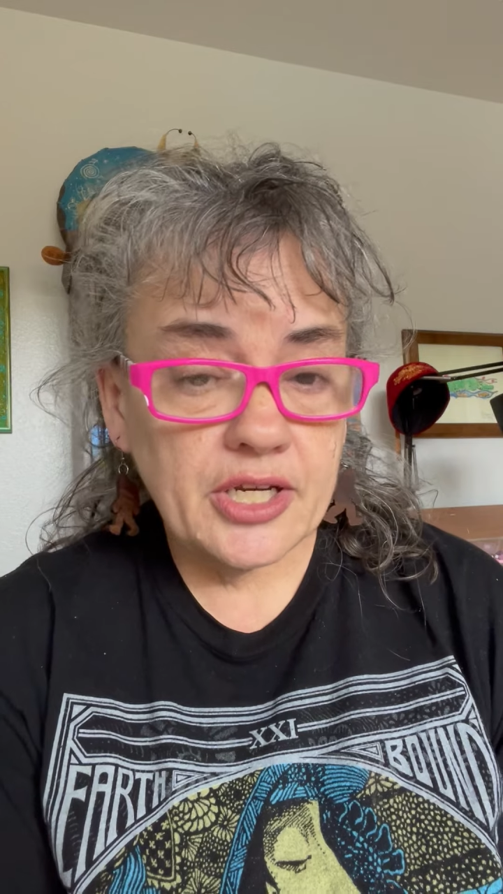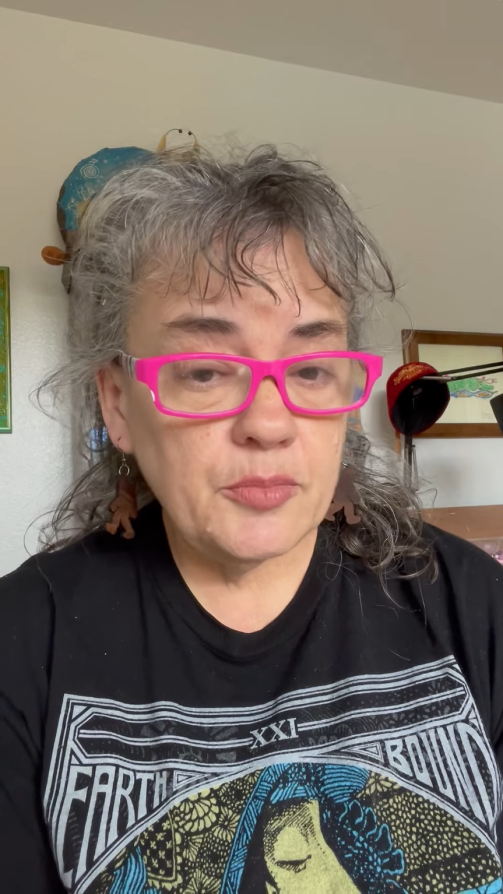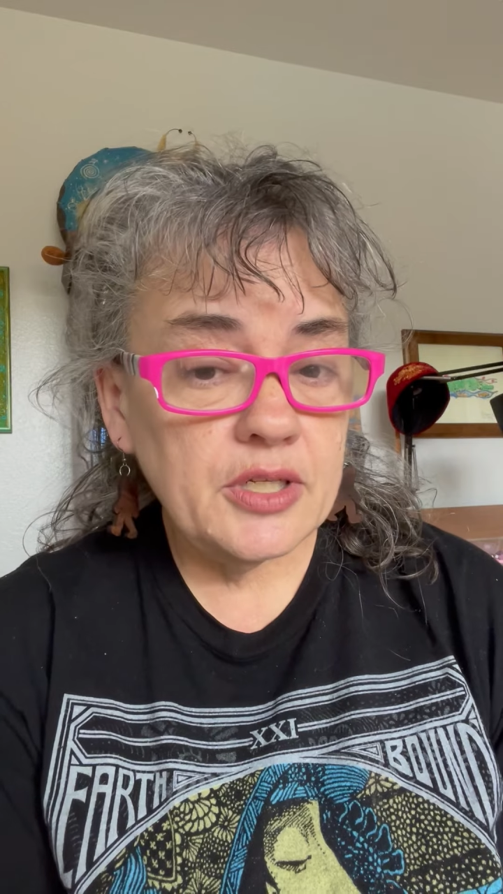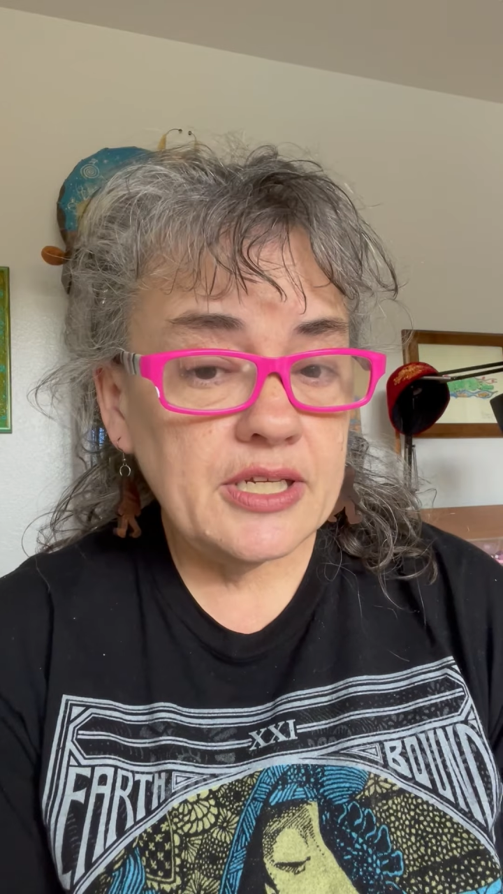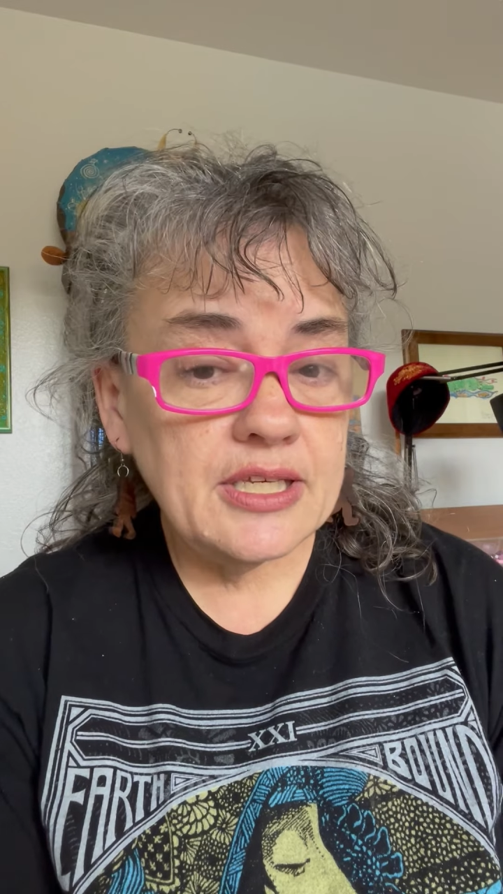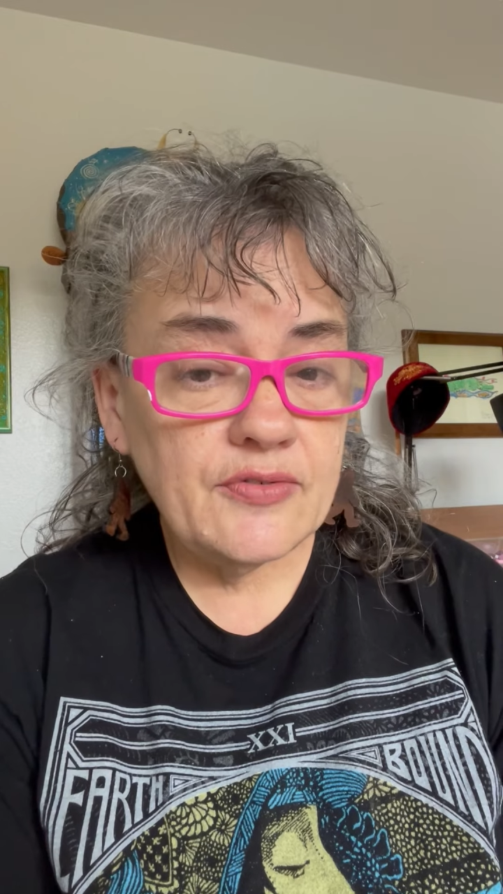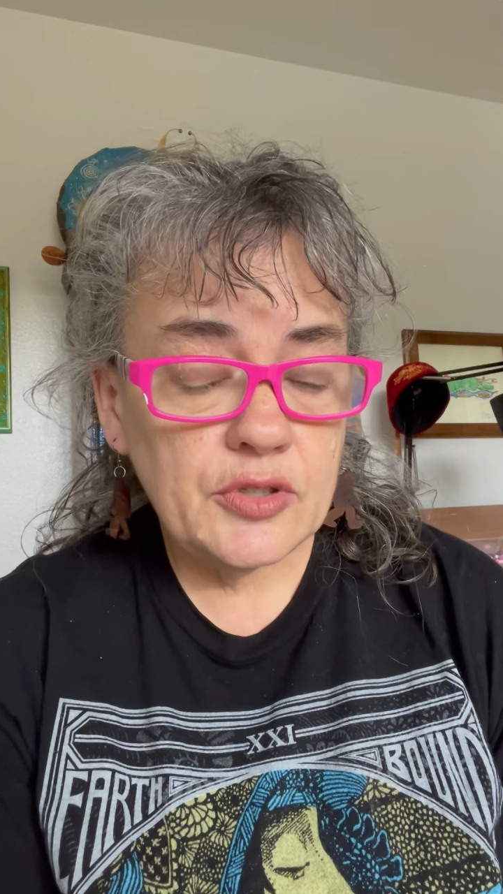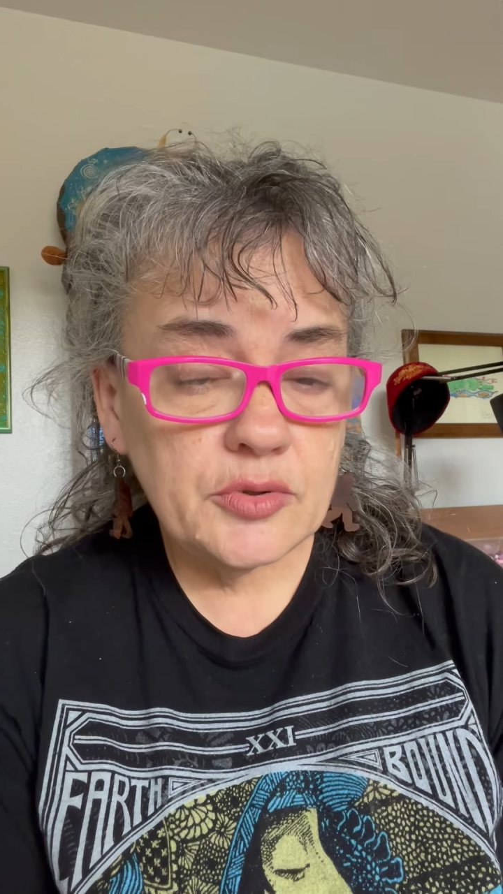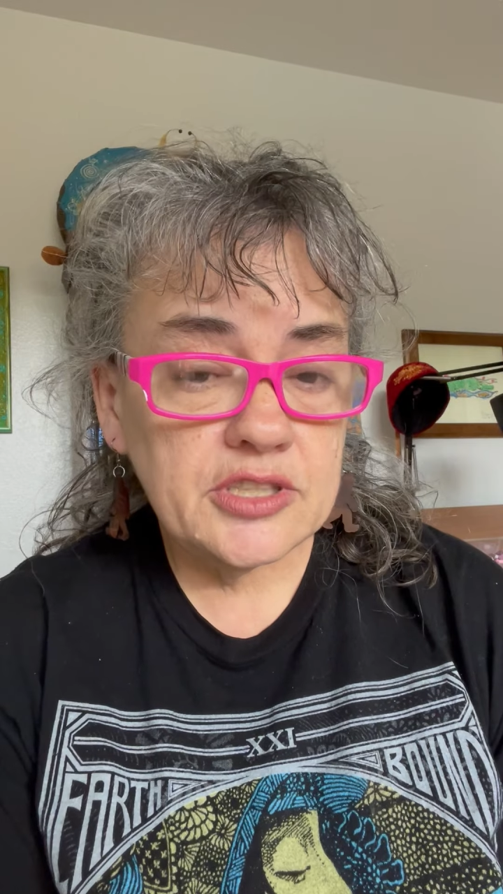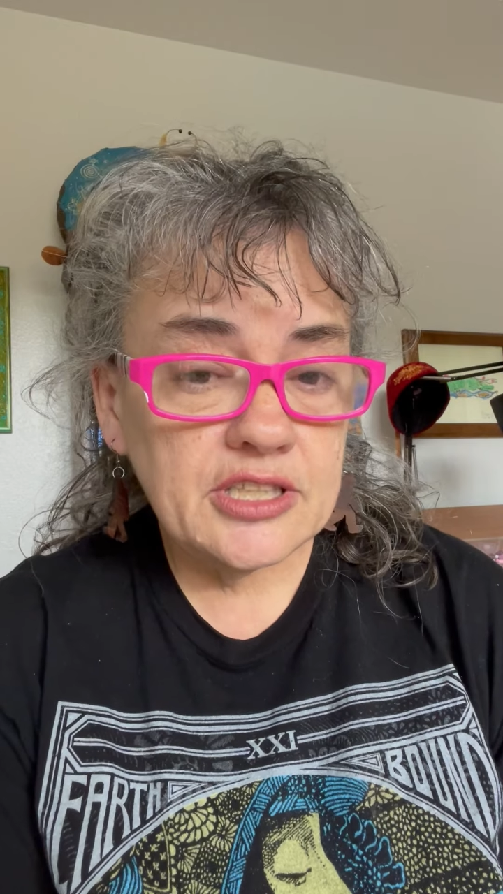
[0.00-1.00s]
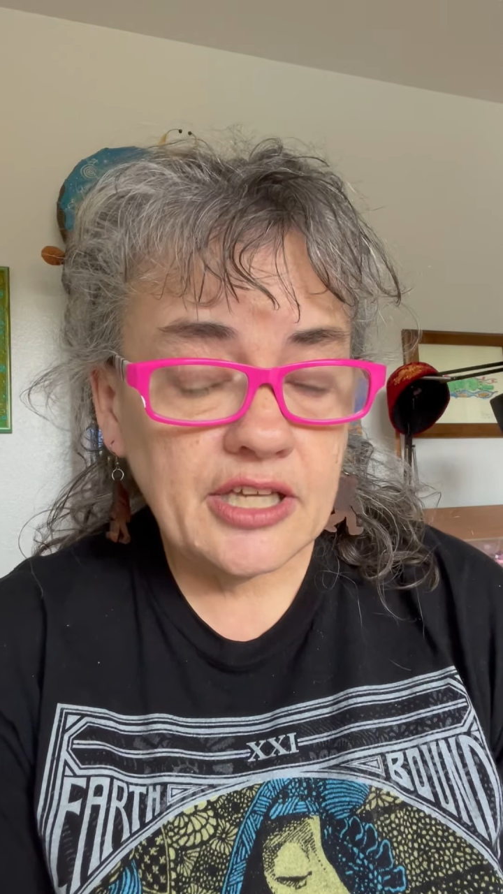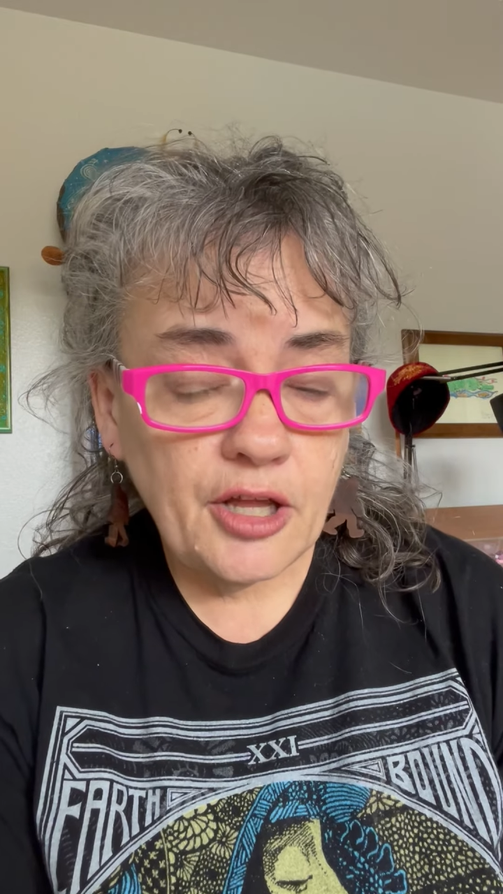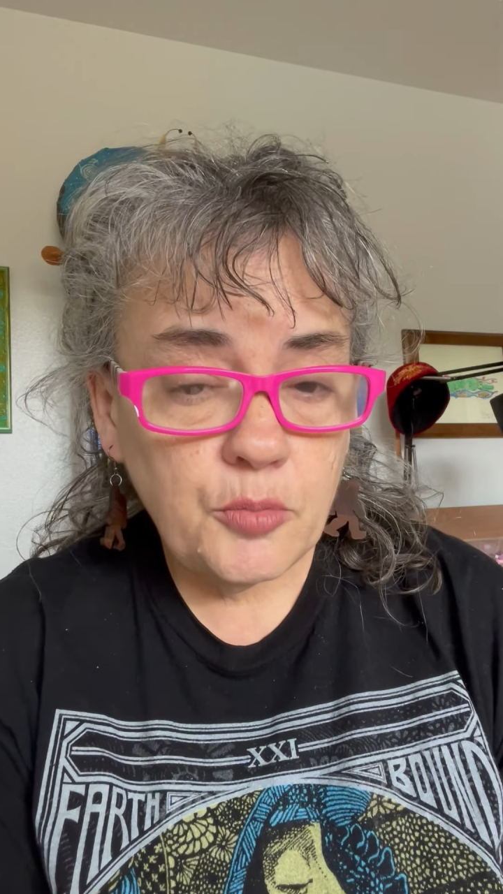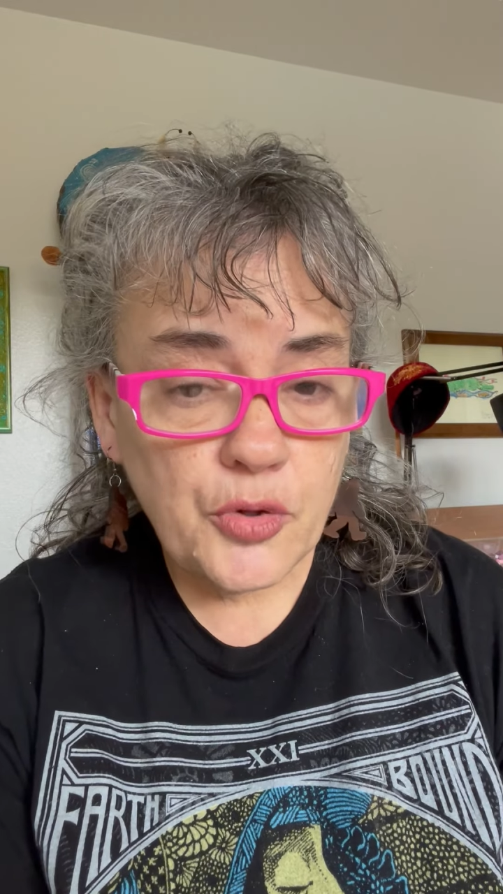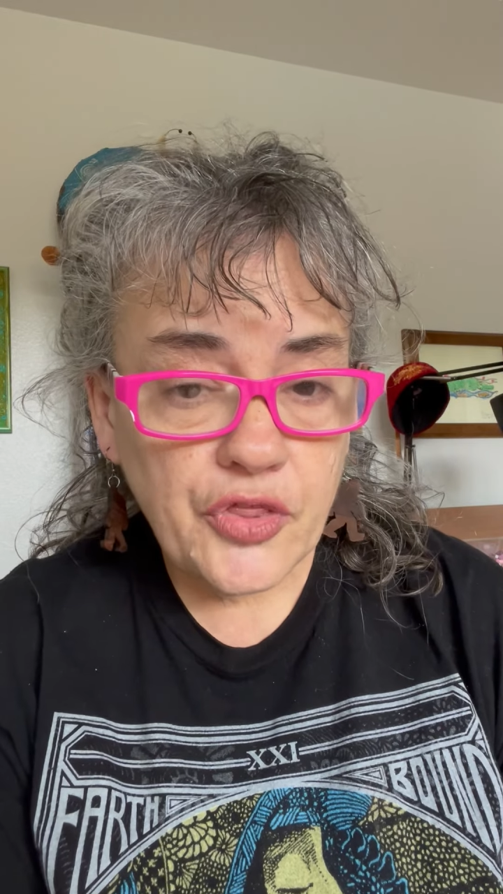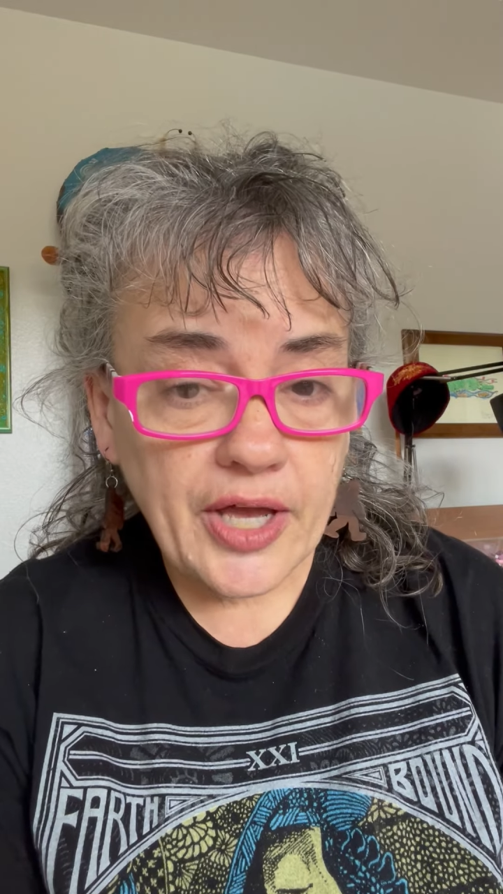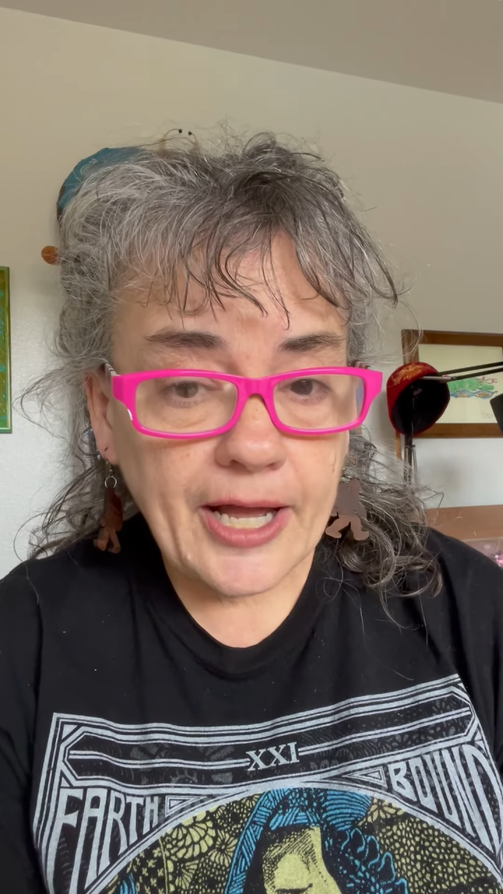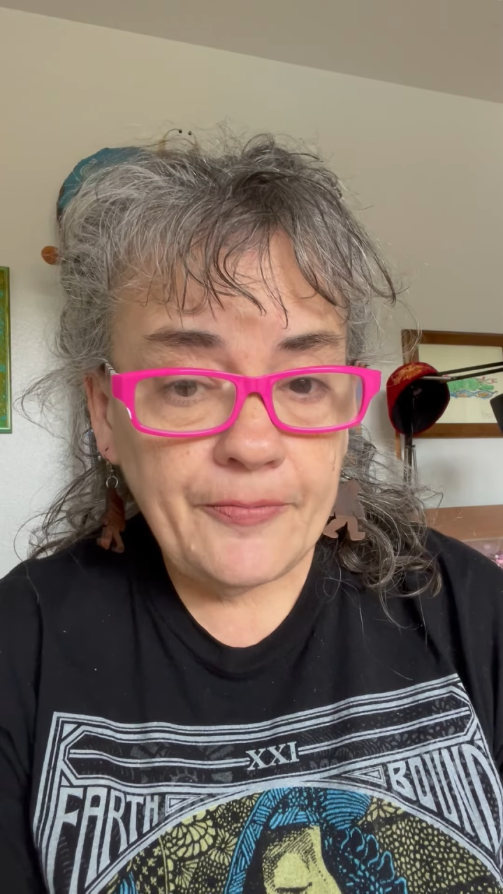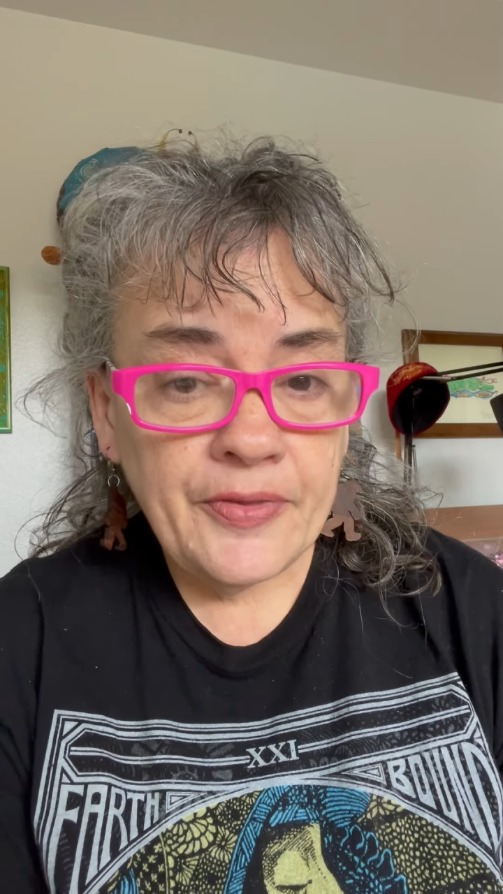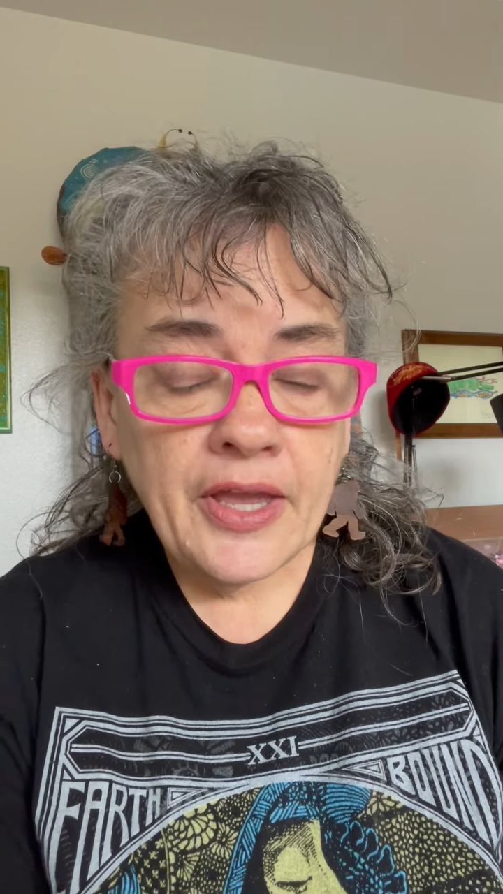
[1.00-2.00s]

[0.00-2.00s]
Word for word: And I'm going to give you a little help with that.